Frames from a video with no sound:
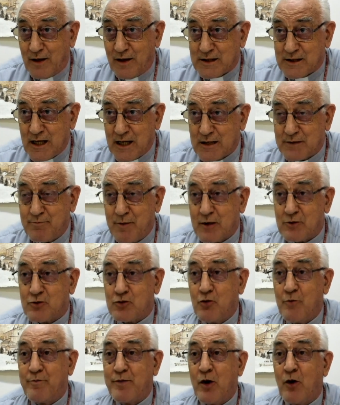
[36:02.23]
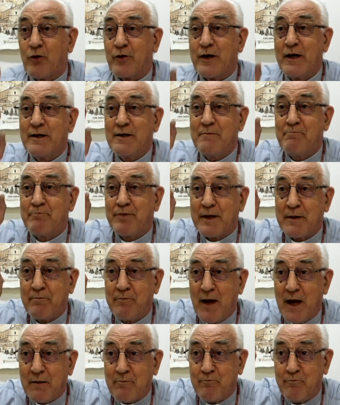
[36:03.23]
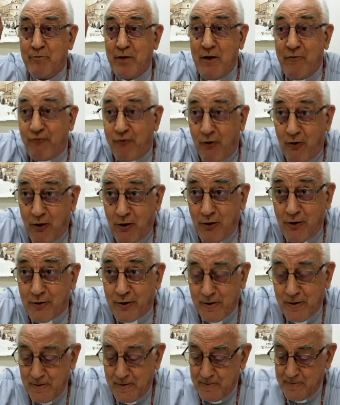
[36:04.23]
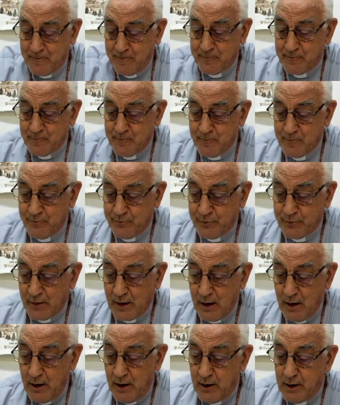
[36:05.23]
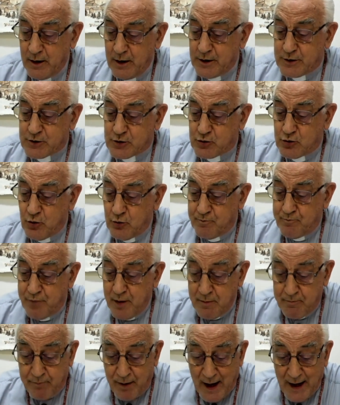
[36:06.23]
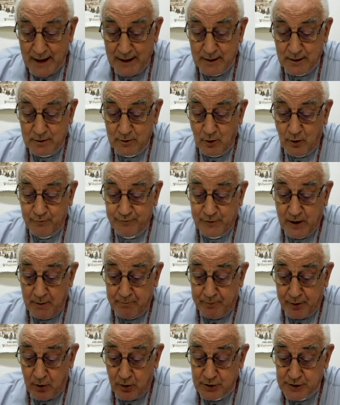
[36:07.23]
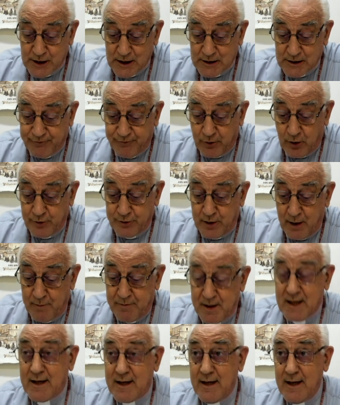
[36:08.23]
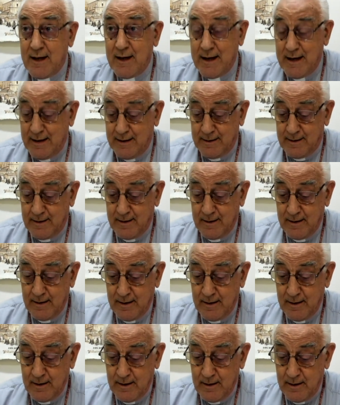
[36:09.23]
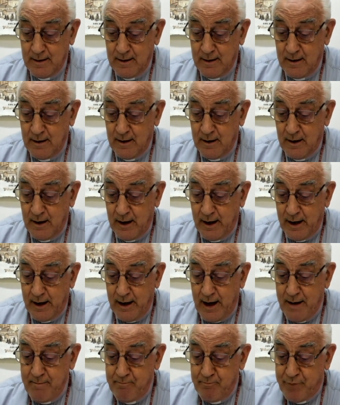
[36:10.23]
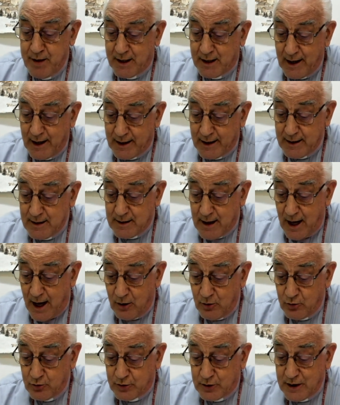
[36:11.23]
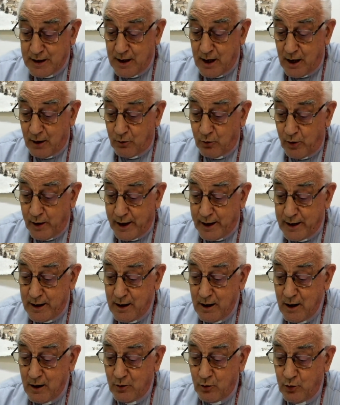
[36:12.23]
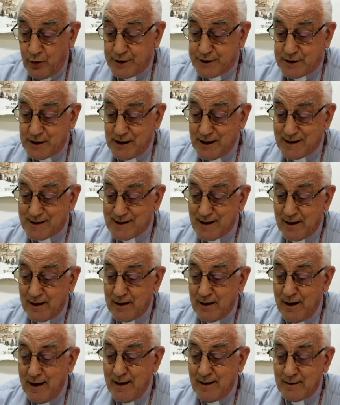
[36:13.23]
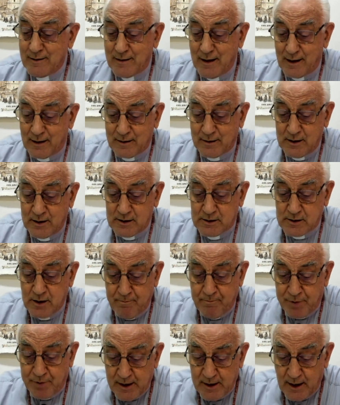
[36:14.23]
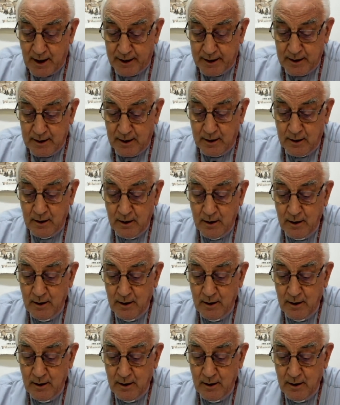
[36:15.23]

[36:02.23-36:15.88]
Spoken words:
assessment should be already prepared before. It should be part of the process from the beginning and be carried out in a way which is interdisciplinary,